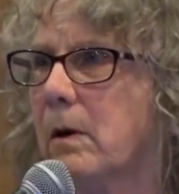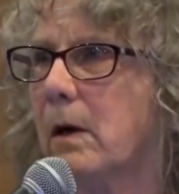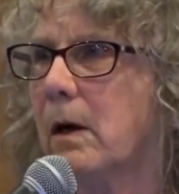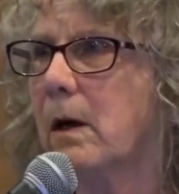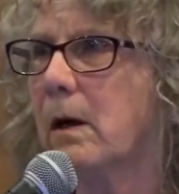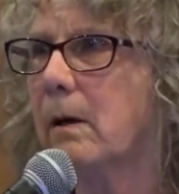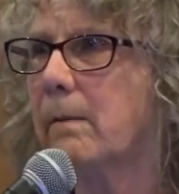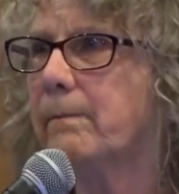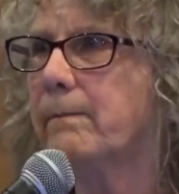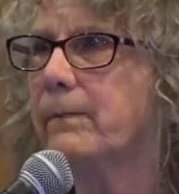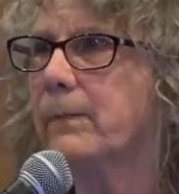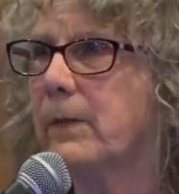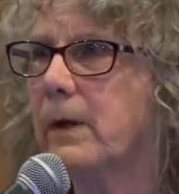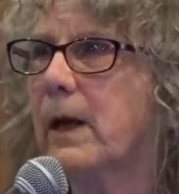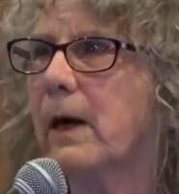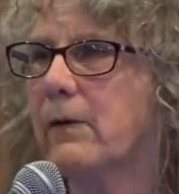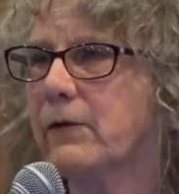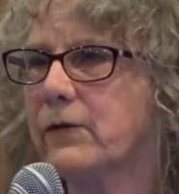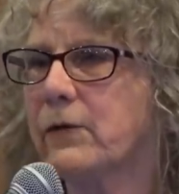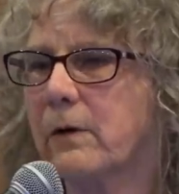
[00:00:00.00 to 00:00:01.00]
Um,
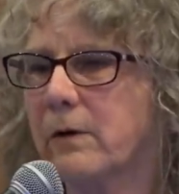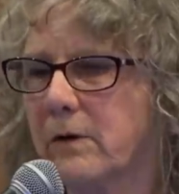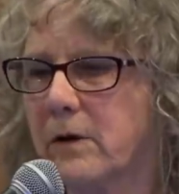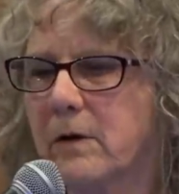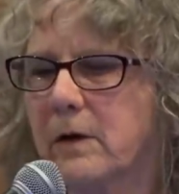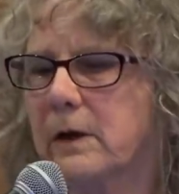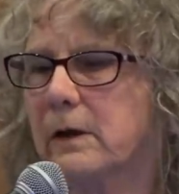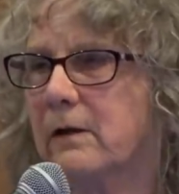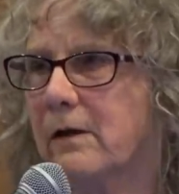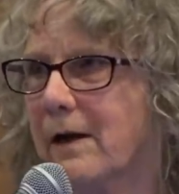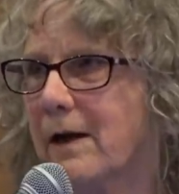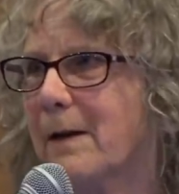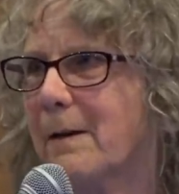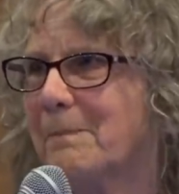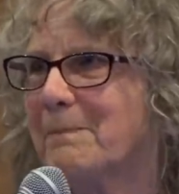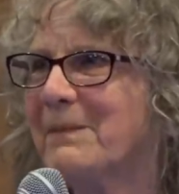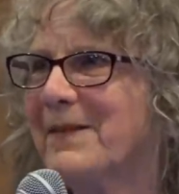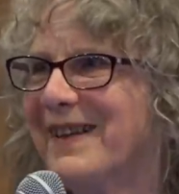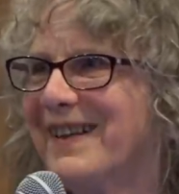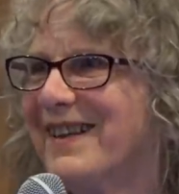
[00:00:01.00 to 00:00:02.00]
yeah, so you can look it up.
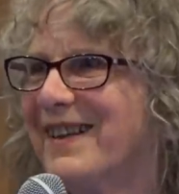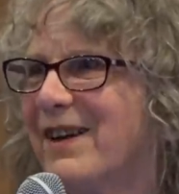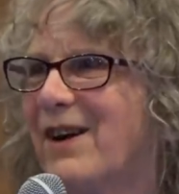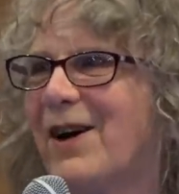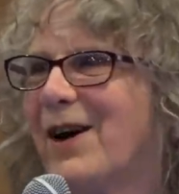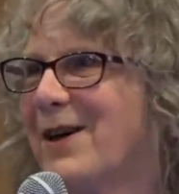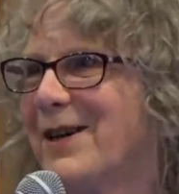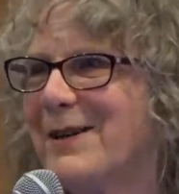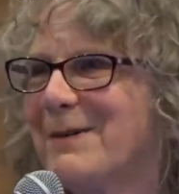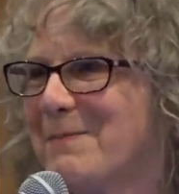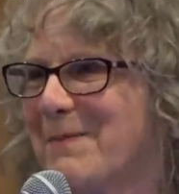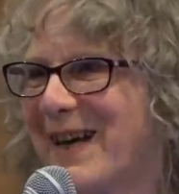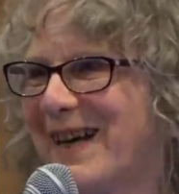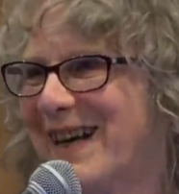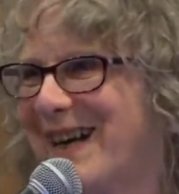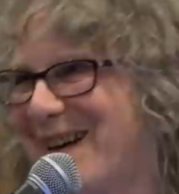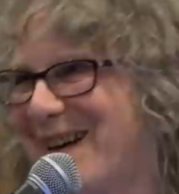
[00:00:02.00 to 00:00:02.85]
No, I didn't make